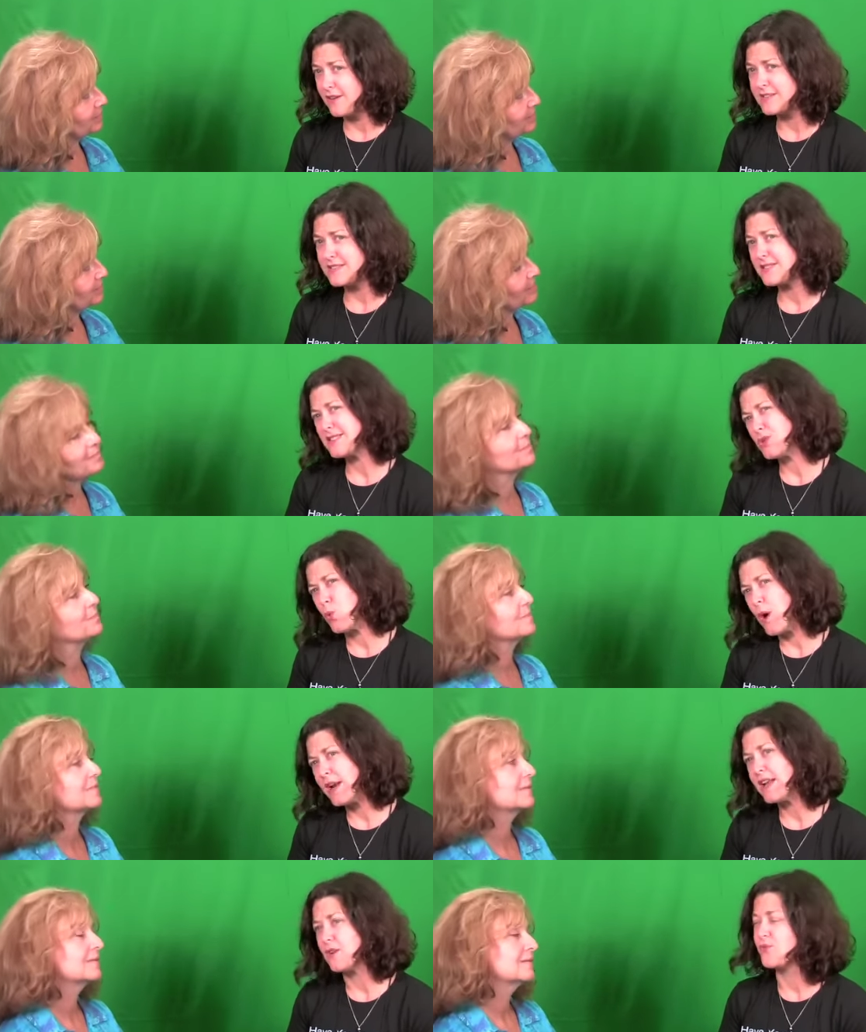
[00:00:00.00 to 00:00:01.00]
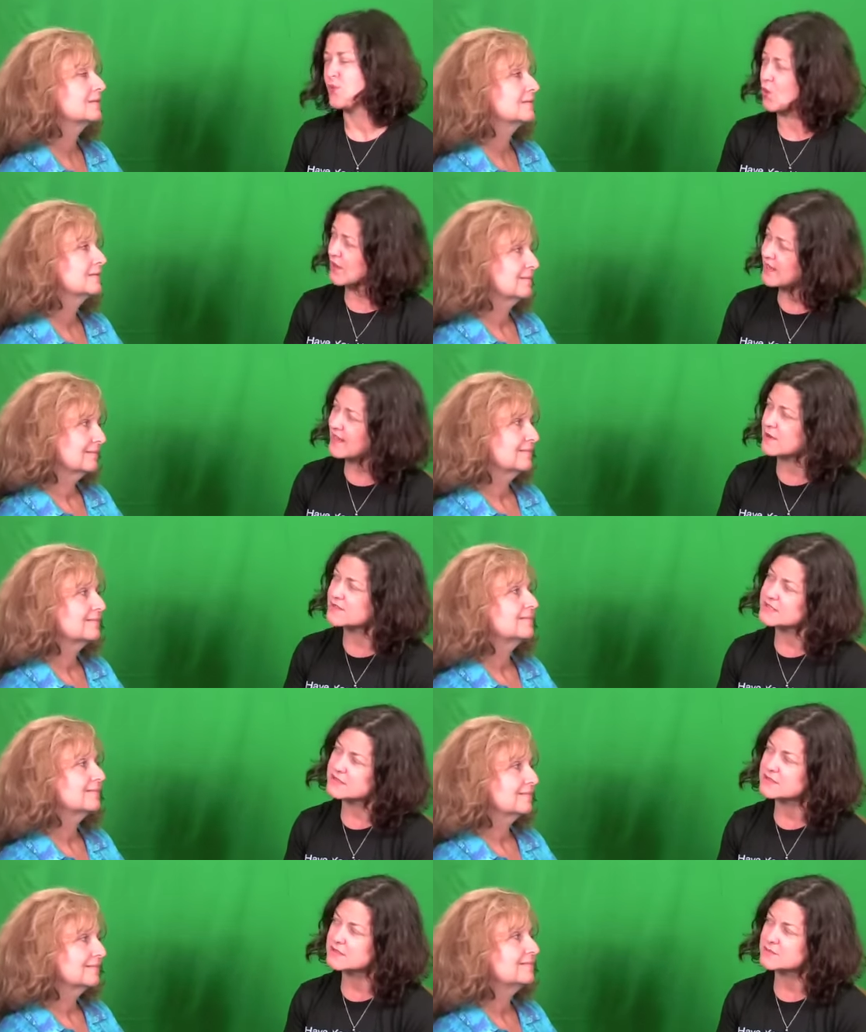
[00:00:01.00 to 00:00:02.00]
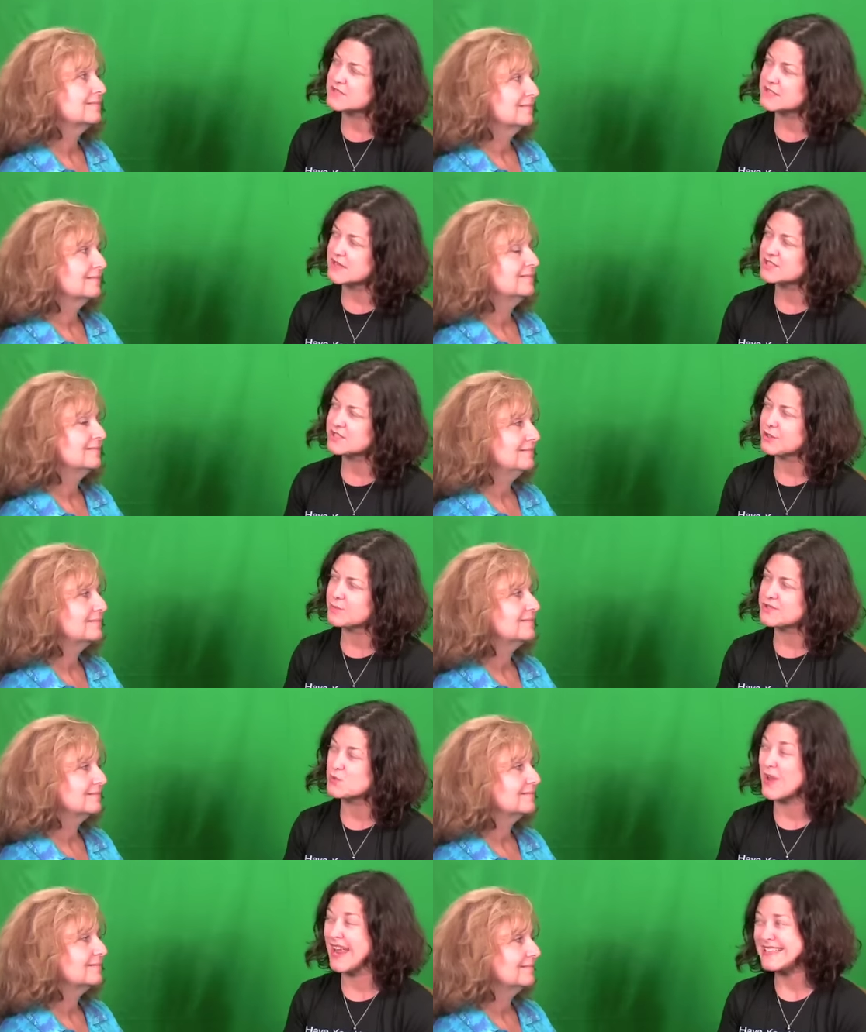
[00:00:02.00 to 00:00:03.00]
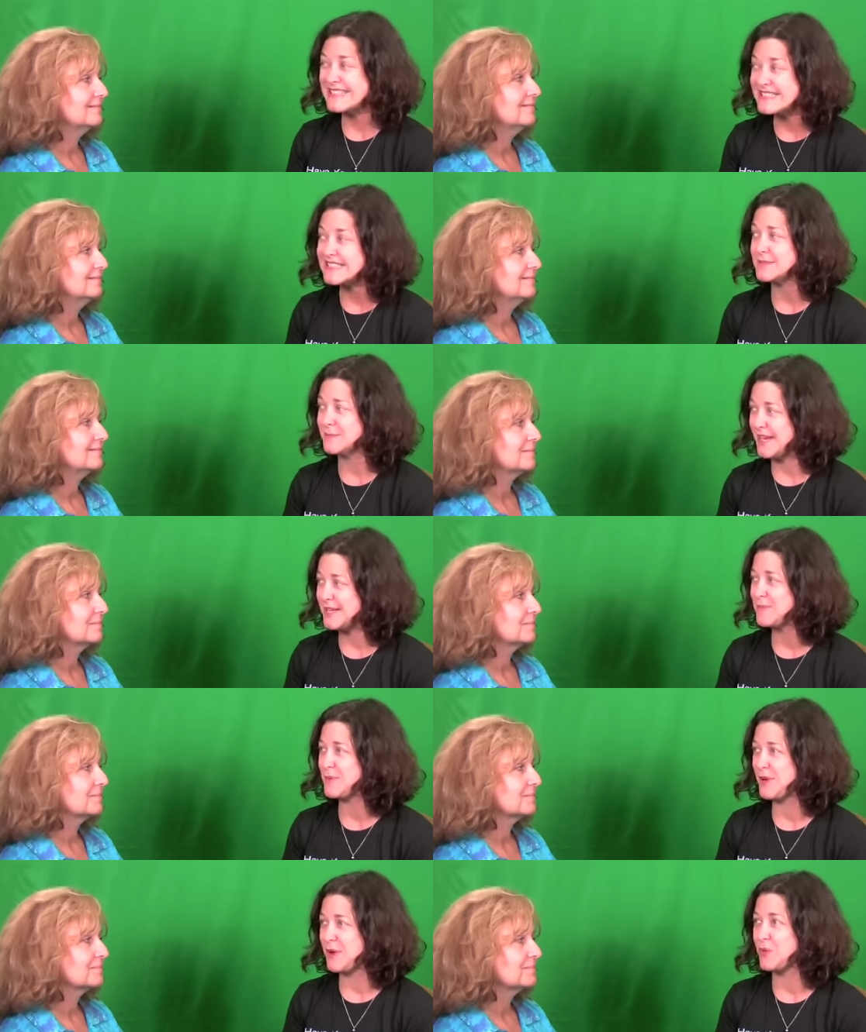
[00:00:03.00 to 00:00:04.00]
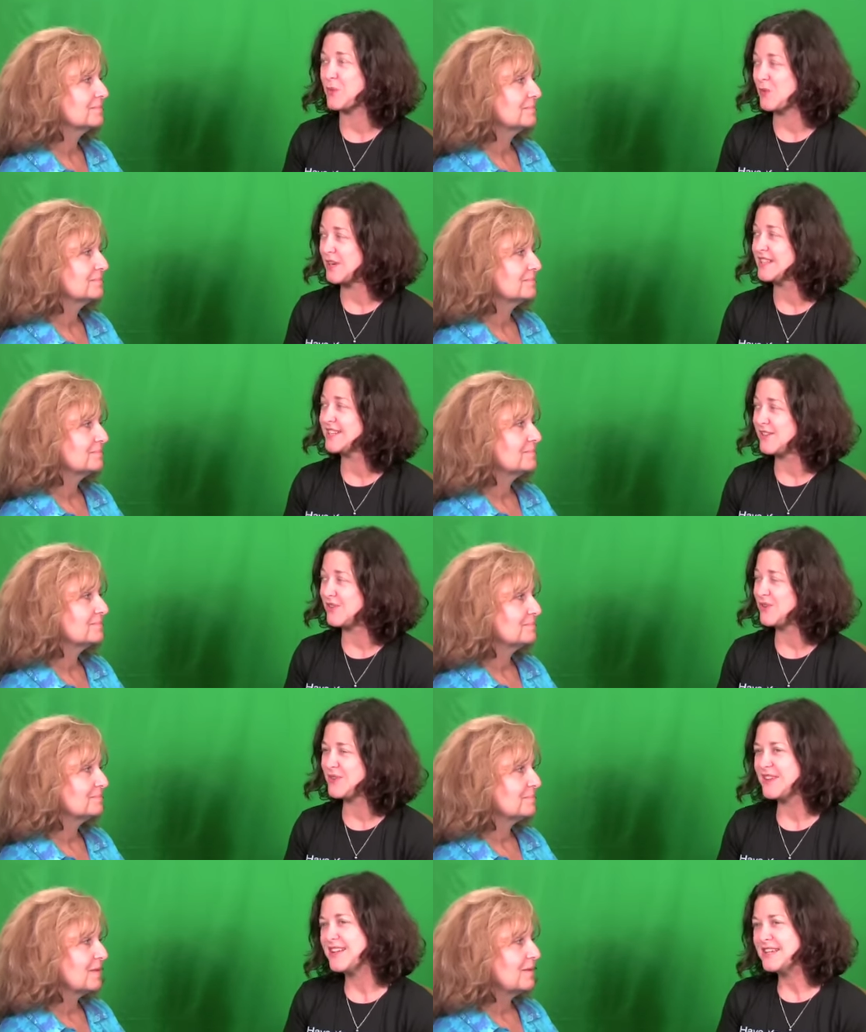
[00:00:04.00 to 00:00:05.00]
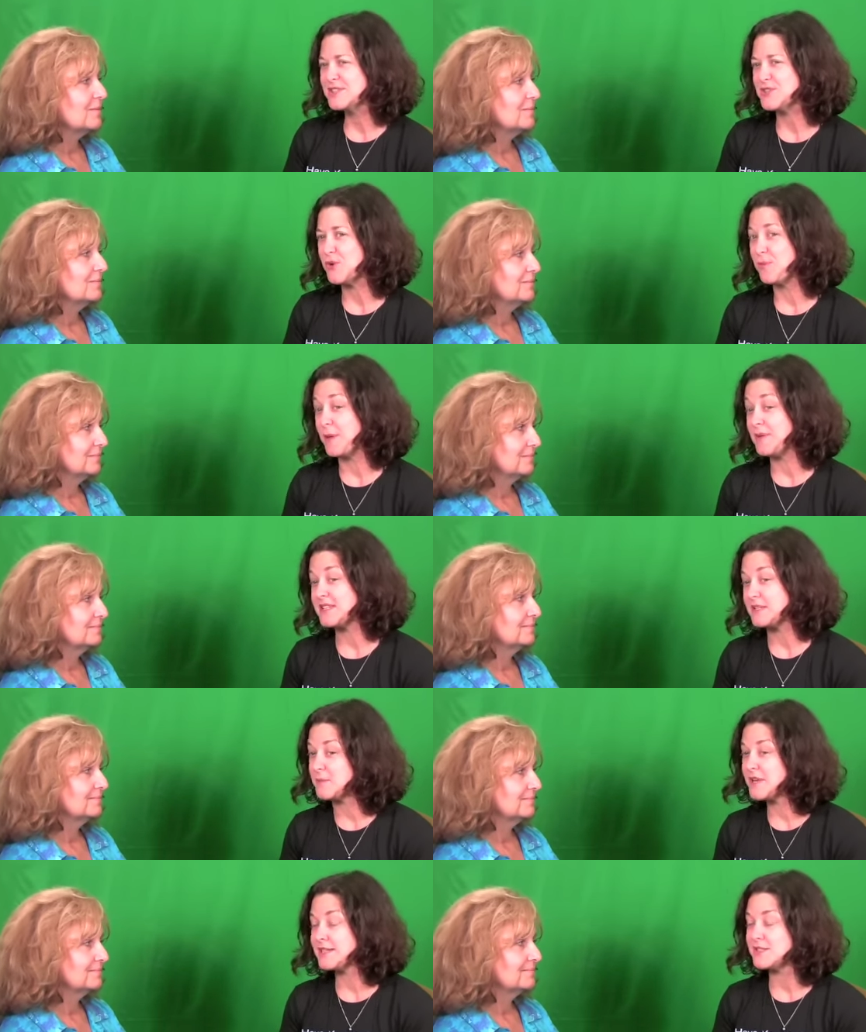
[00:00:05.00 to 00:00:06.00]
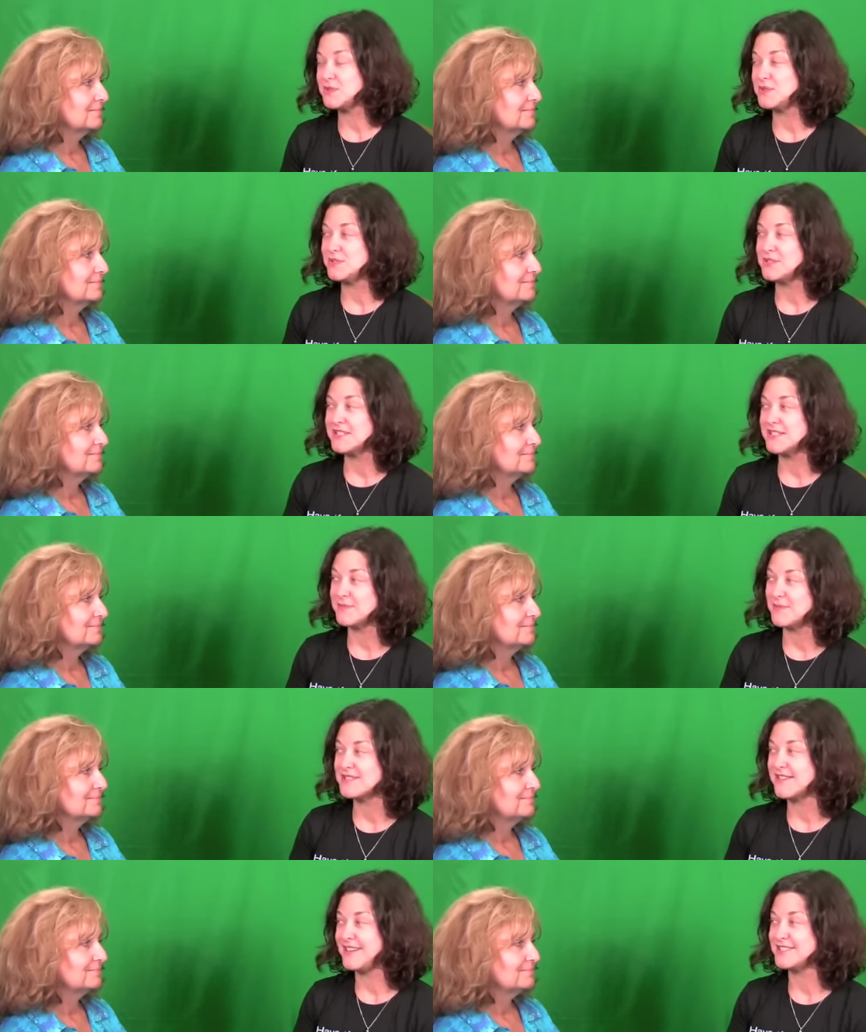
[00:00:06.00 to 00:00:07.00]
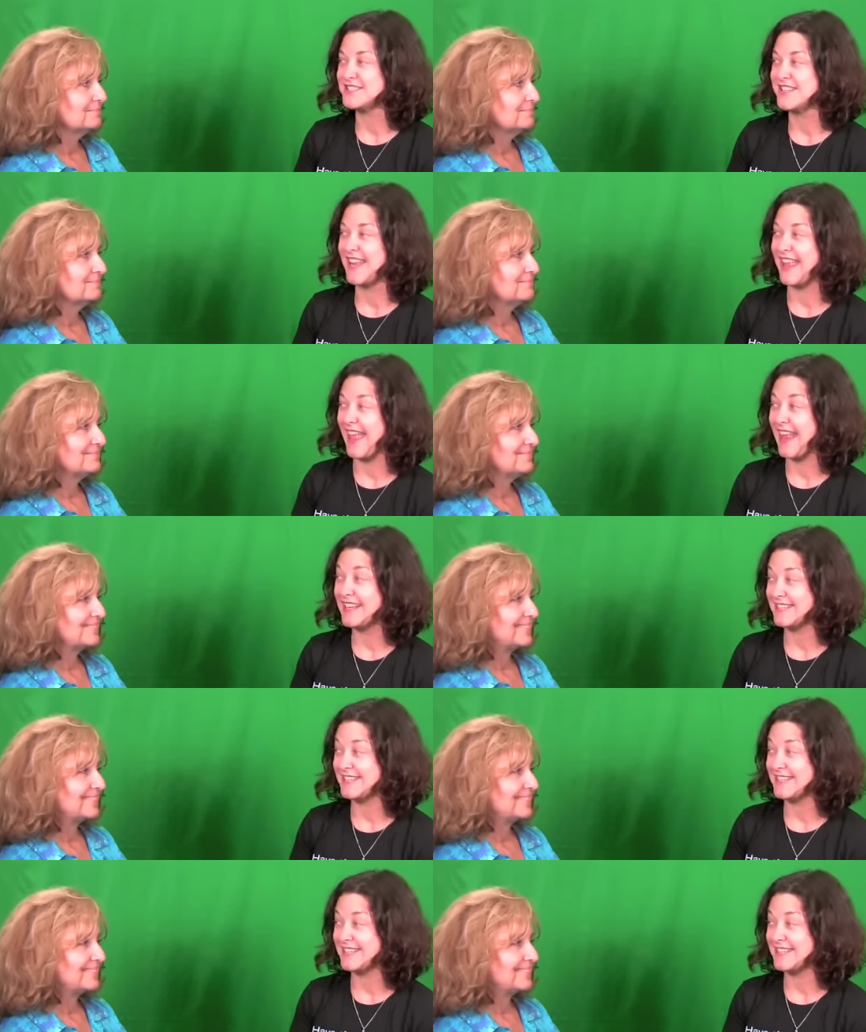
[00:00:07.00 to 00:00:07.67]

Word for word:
Speaker 1: there, it's twenty to forty thousand mm-hmm. massage therapists. We estimate, but we don't really know. So maybe someday soon you'll see a Massage Today